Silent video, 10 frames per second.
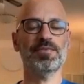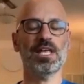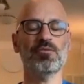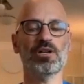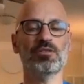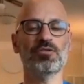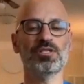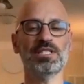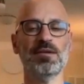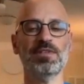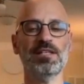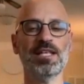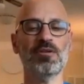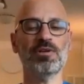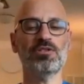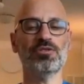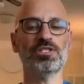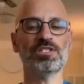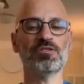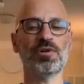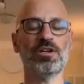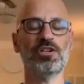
And we're going to do the same thing now into a square